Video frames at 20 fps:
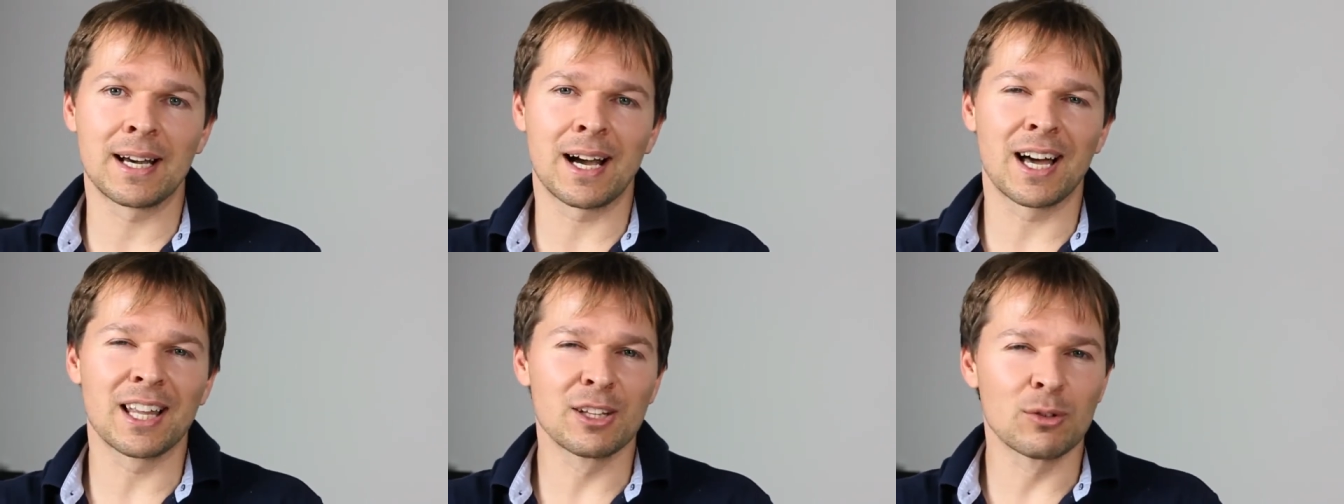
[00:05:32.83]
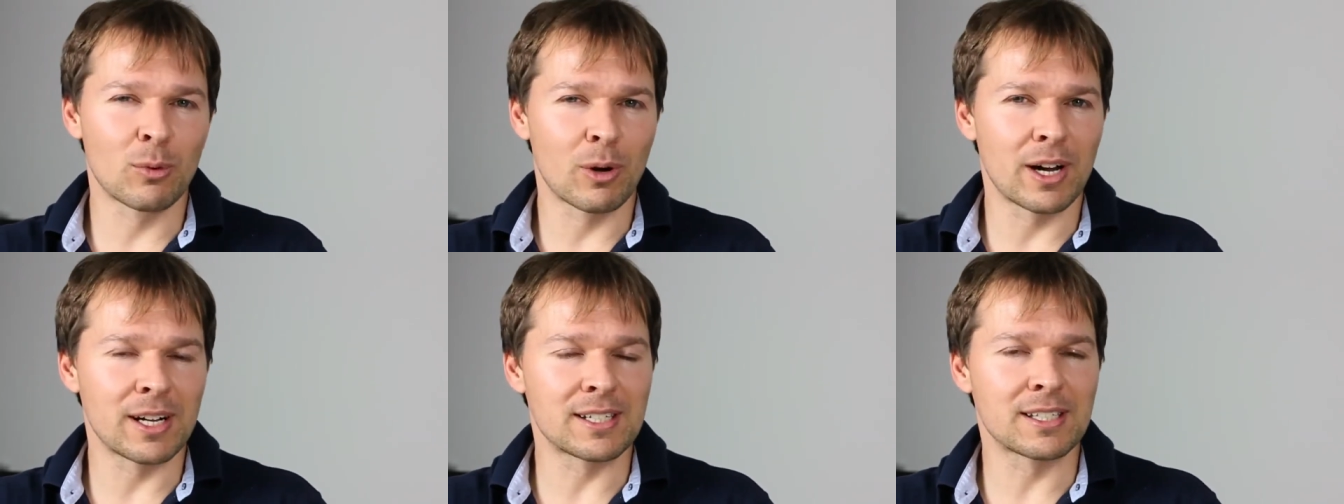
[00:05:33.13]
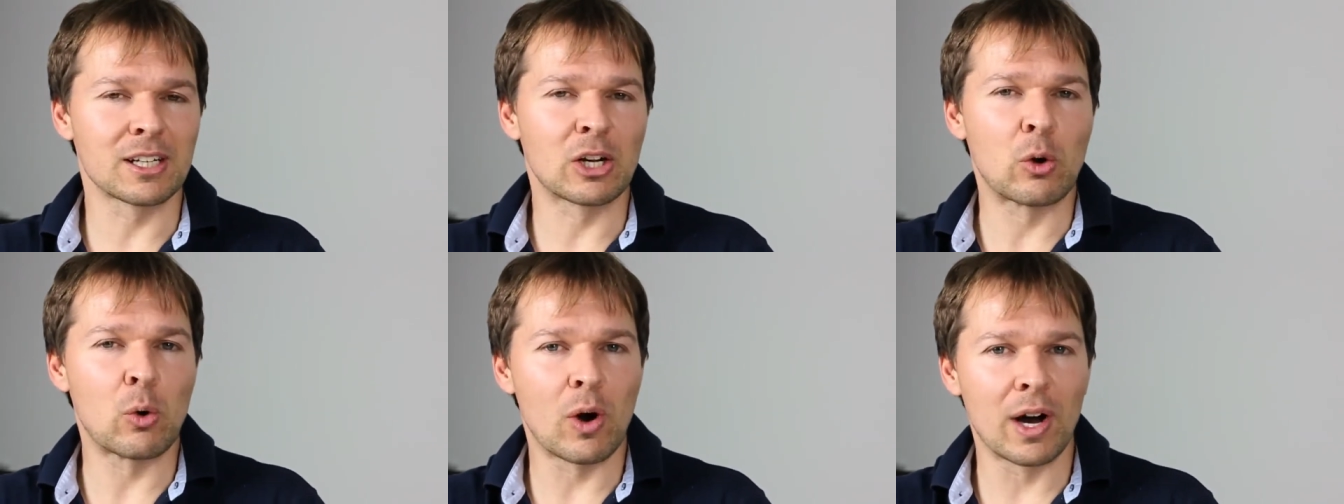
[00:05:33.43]

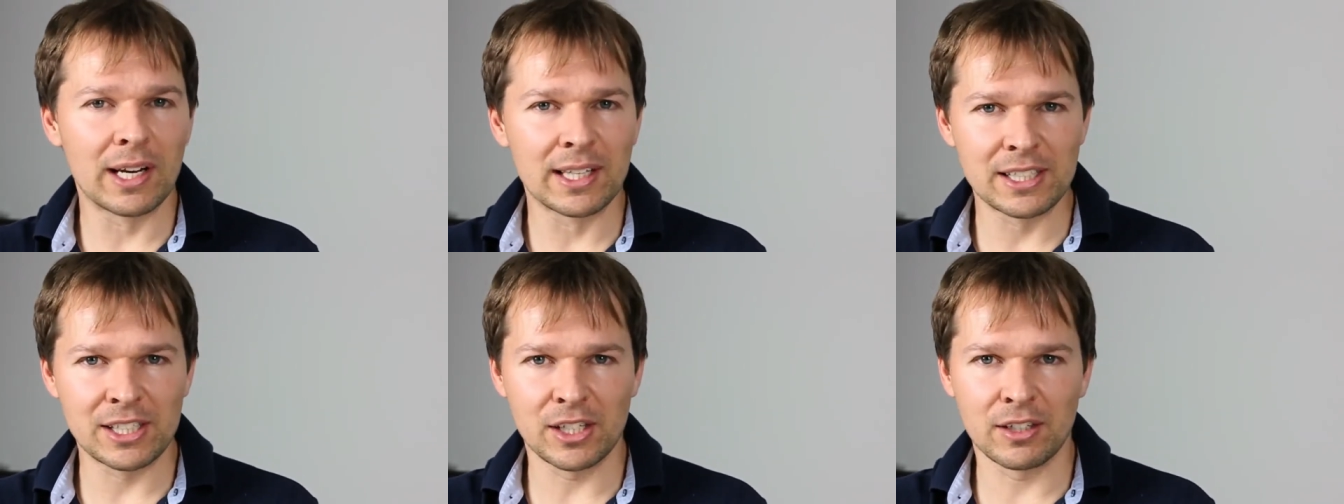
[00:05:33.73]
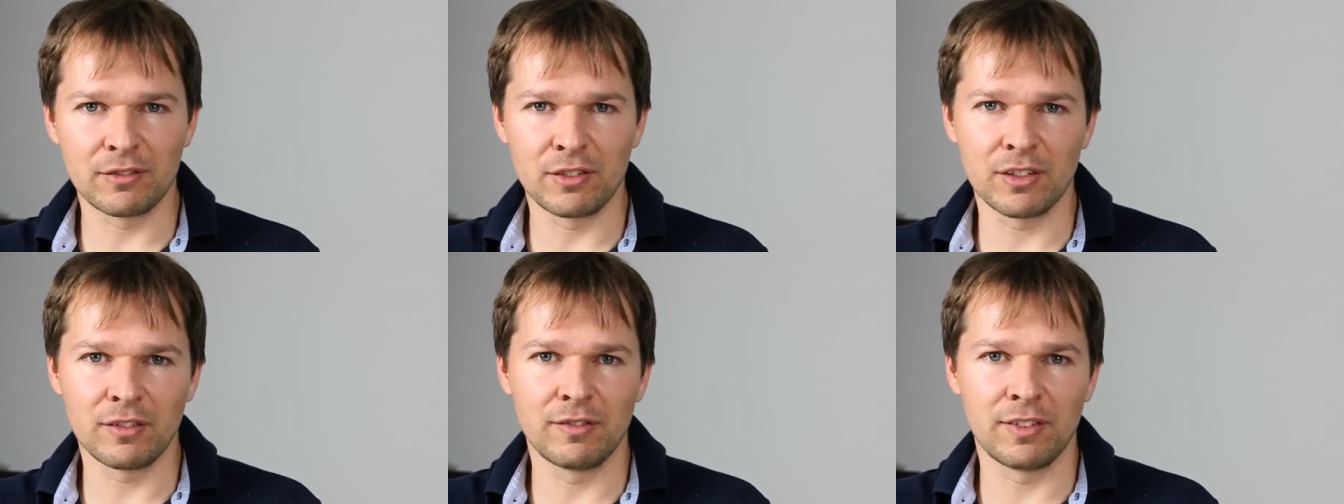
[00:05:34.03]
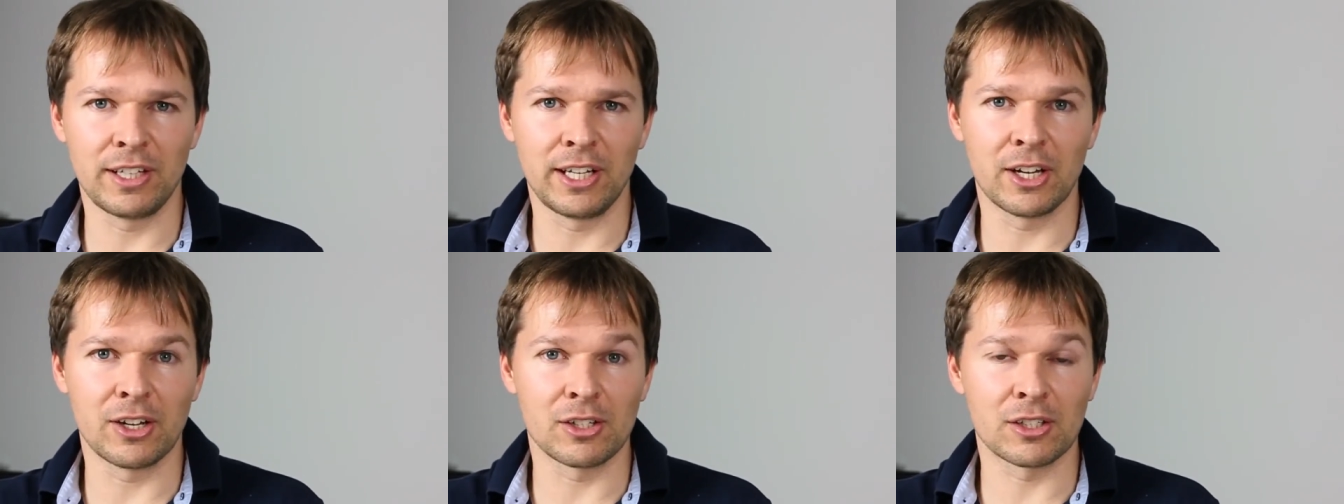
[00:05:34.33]
Otherwise, the quality of your
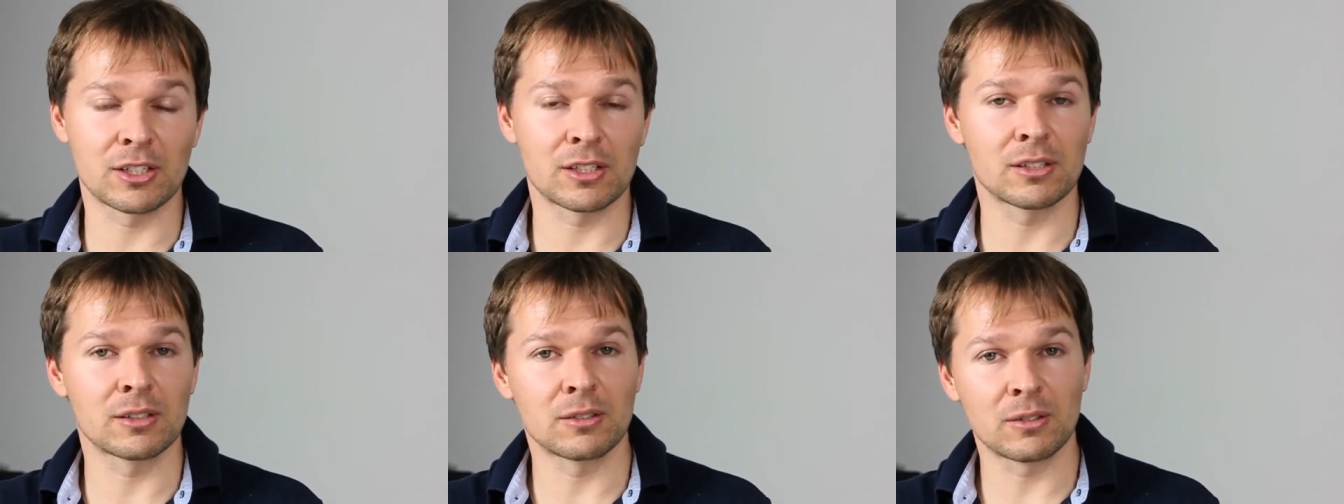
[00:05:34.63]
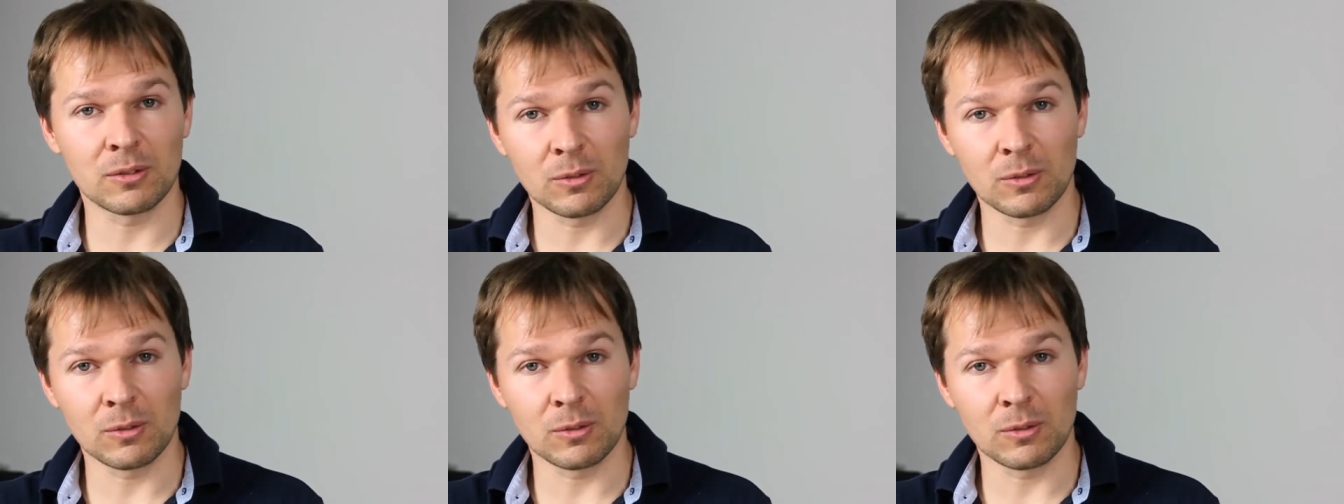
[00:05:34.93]
videos